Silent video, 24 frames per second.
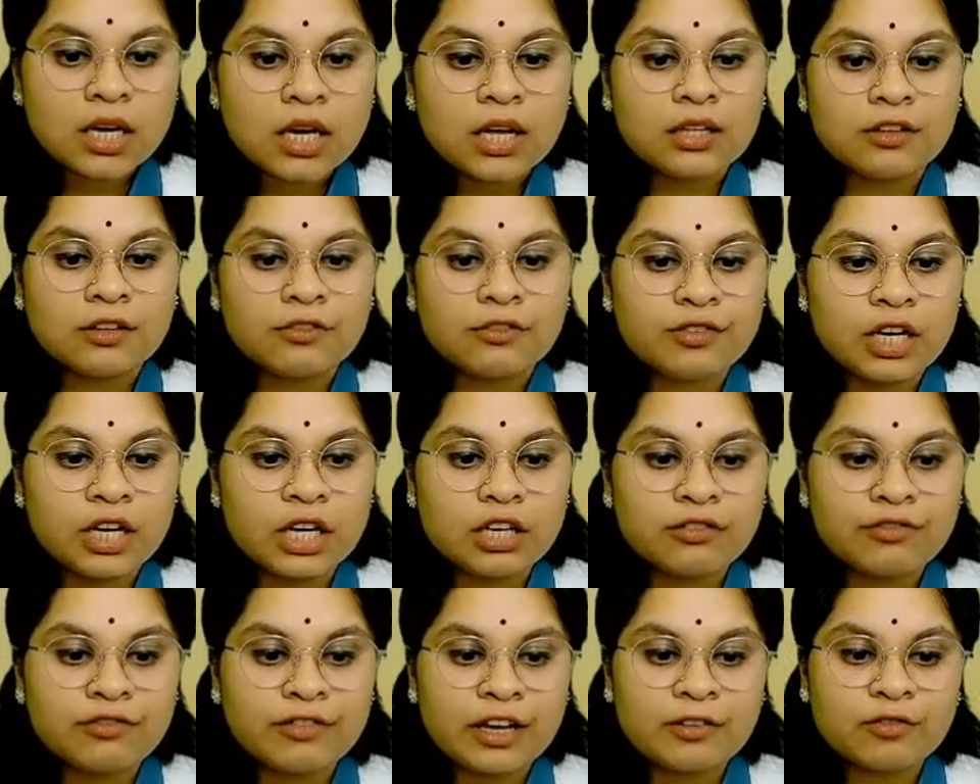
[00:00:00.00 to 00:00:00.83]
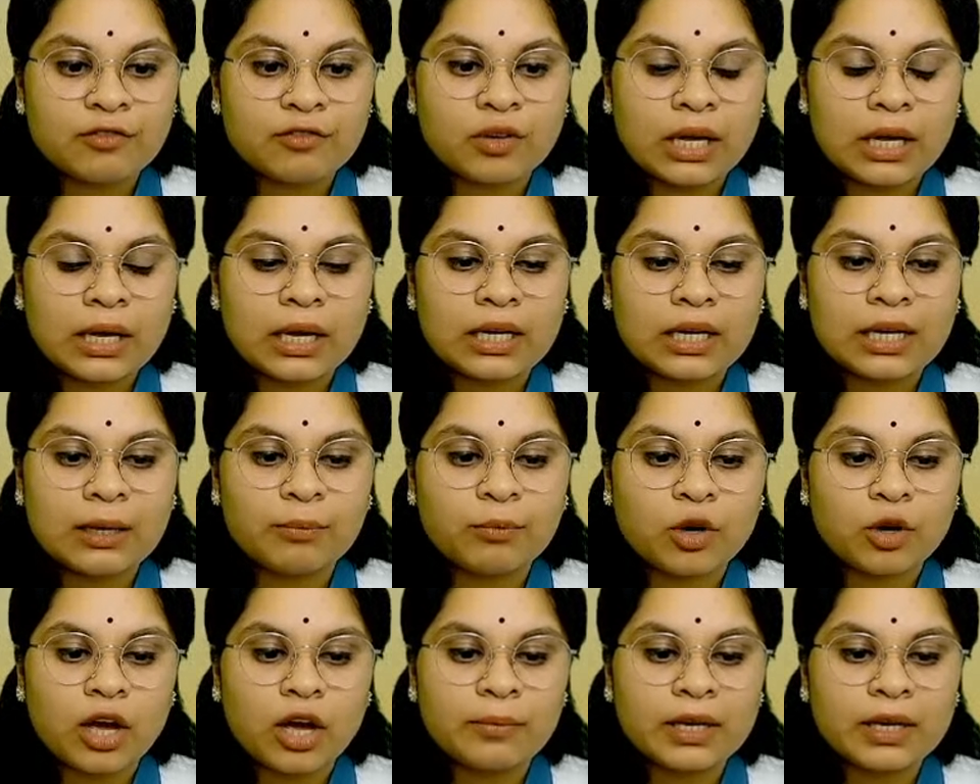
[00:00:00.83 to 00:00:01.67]
The fear of
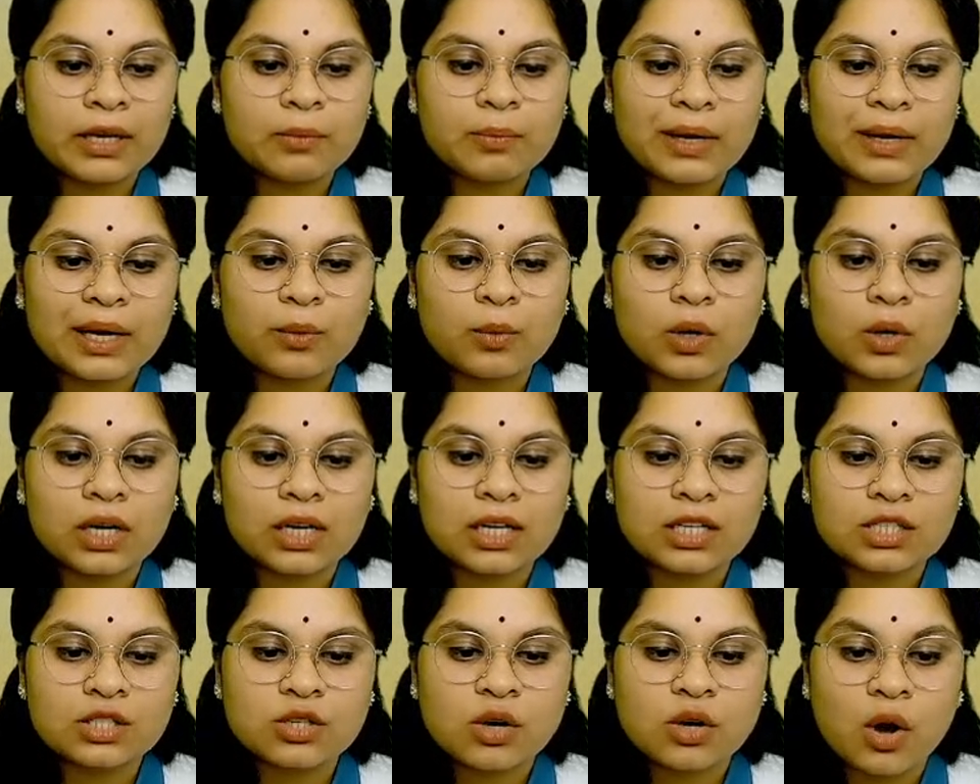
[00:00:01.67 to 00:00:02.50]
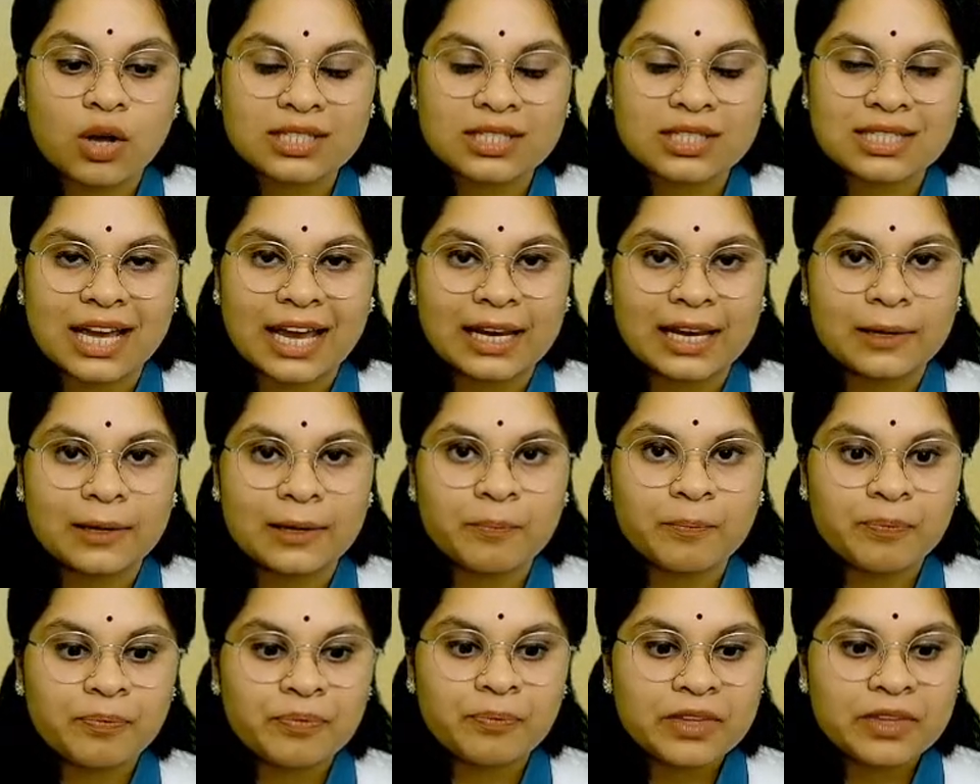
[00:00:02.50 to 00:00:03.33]
unemployment made workers hostile
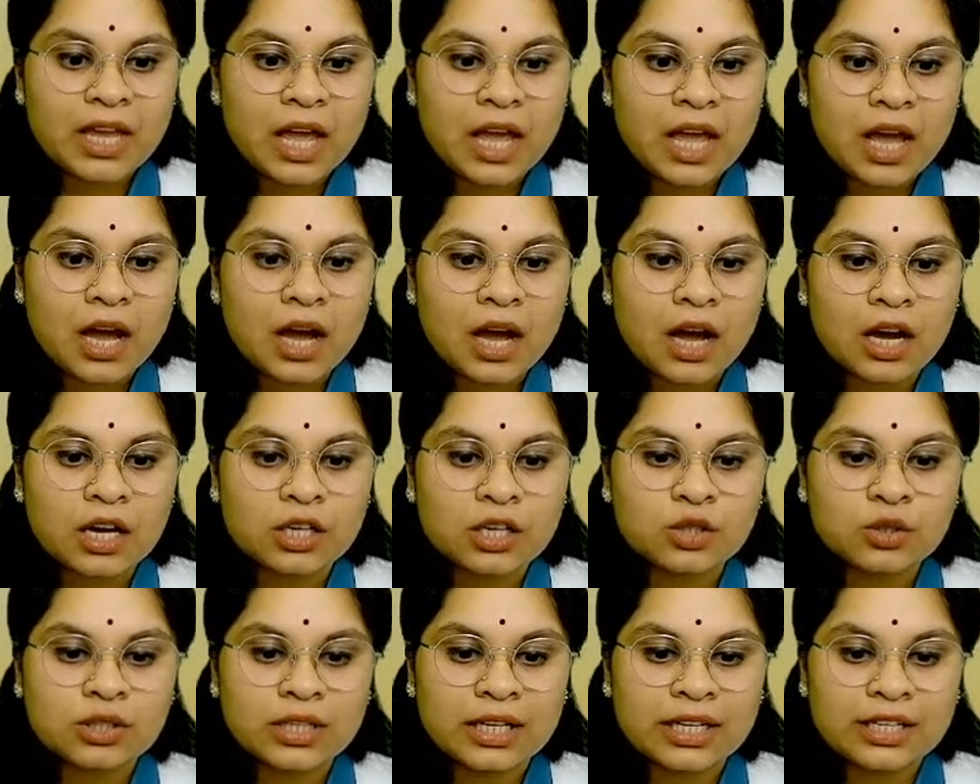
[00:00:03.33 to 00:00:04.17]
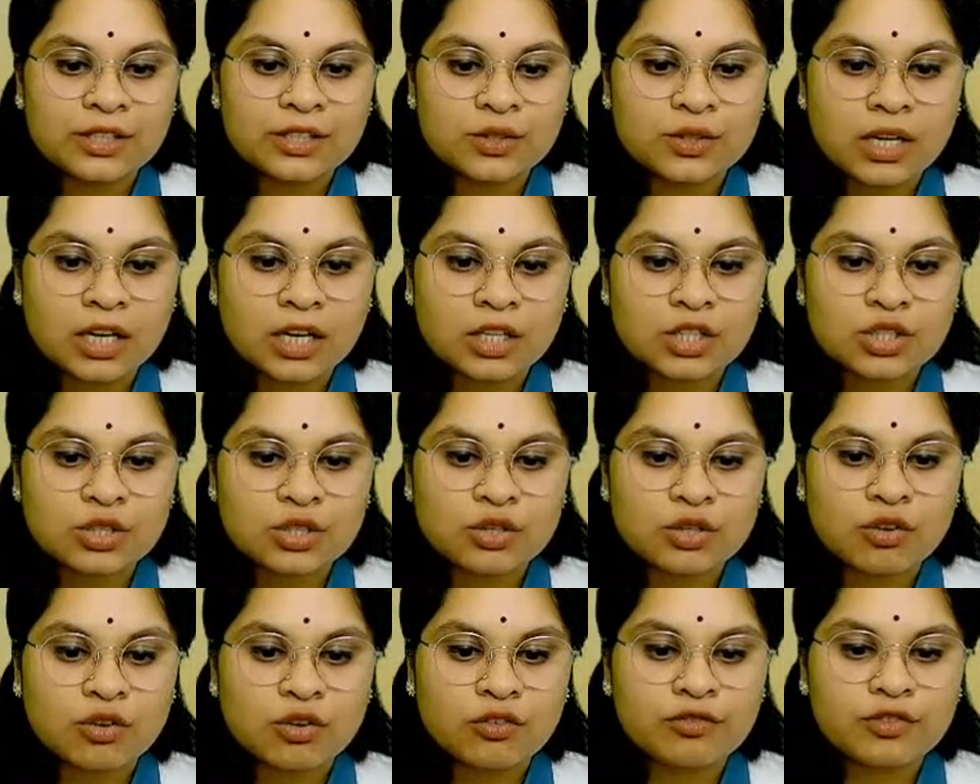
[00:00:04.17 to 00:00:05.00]
to the introduction
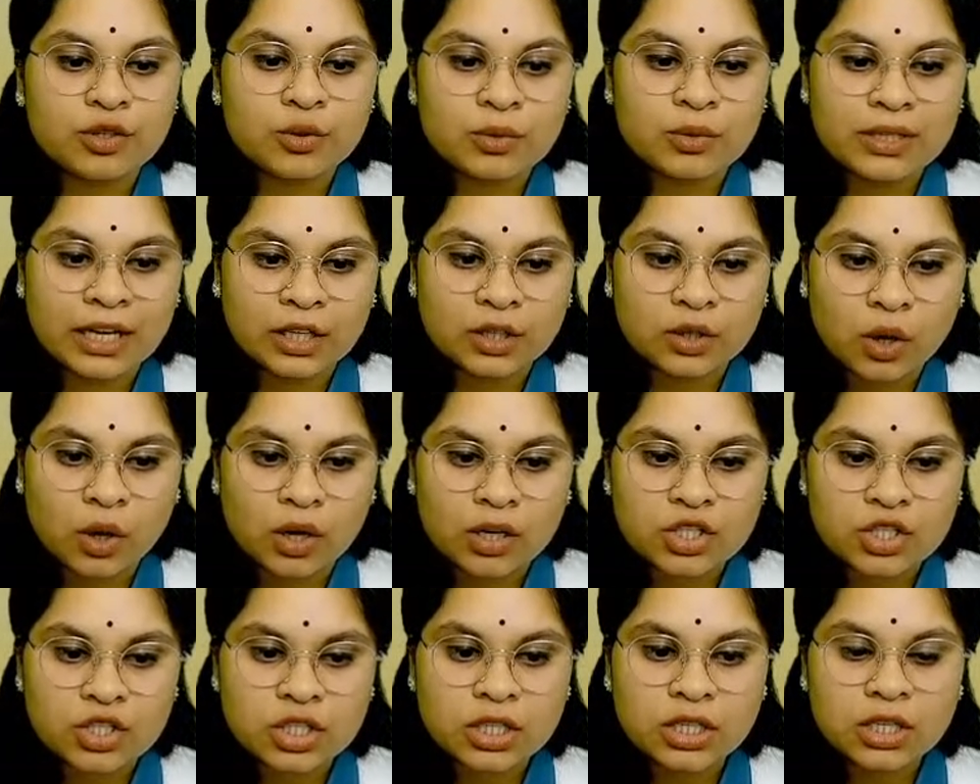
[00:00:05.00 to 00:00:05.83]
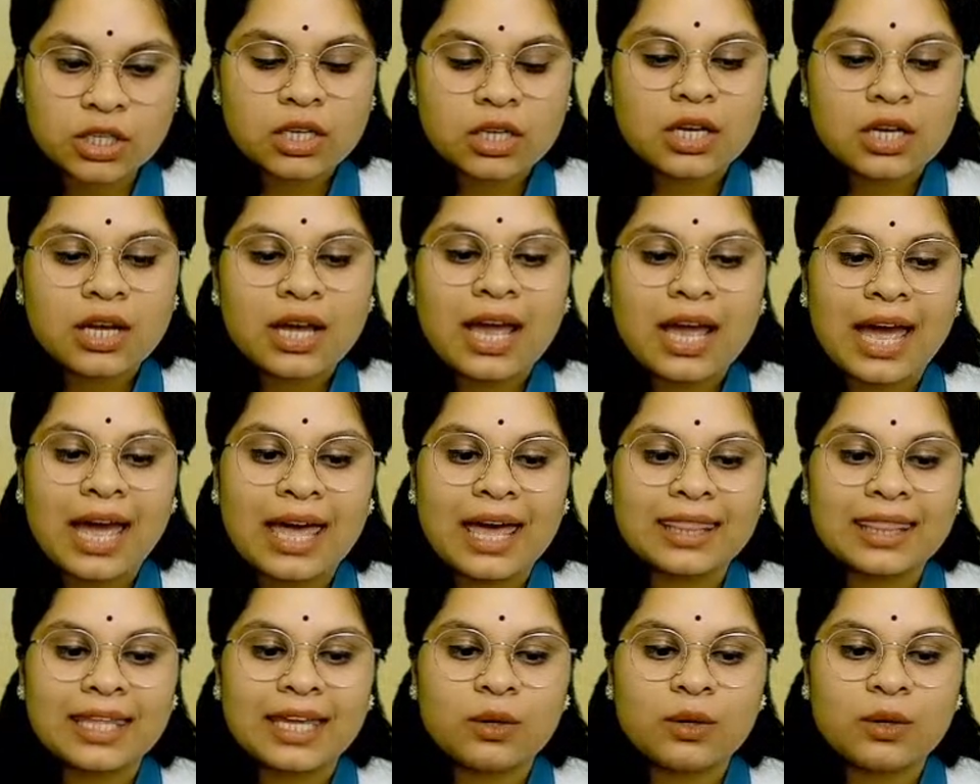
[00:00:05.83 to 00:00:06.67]
of new technology.
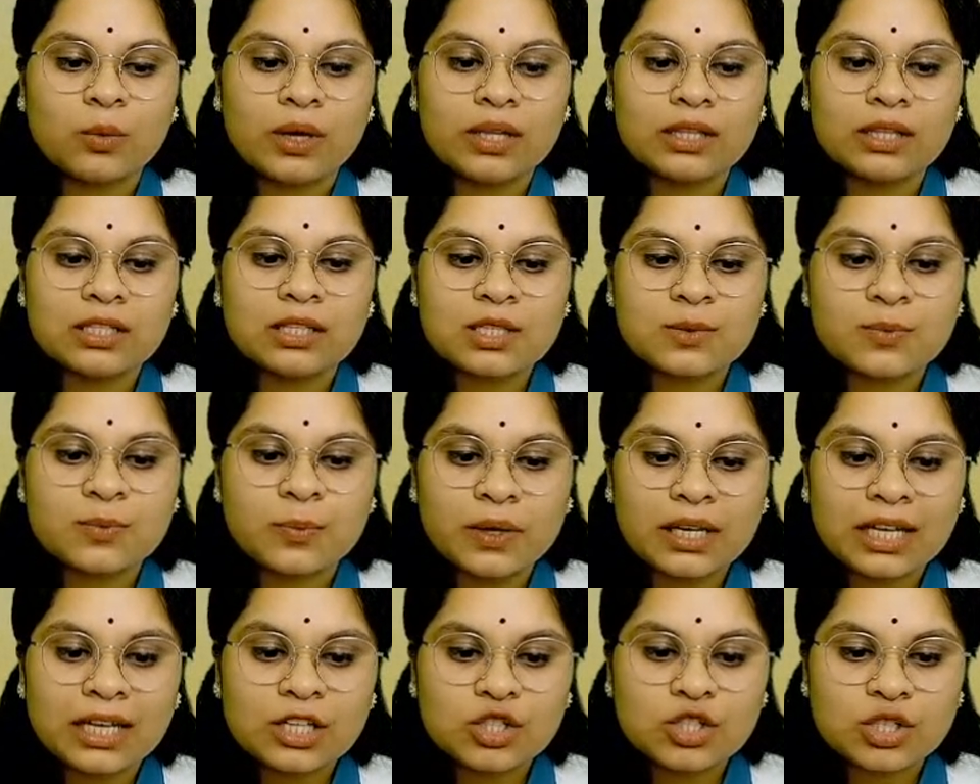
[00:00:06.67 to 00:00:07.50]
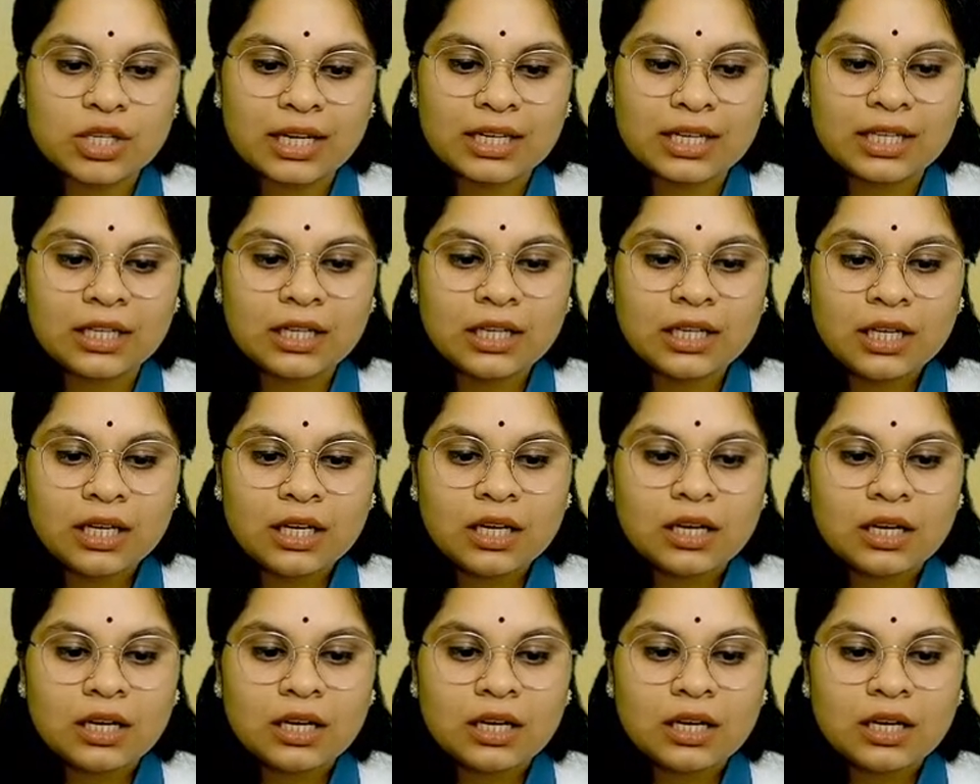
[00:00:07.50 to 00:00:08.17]
And then when the spinning jenny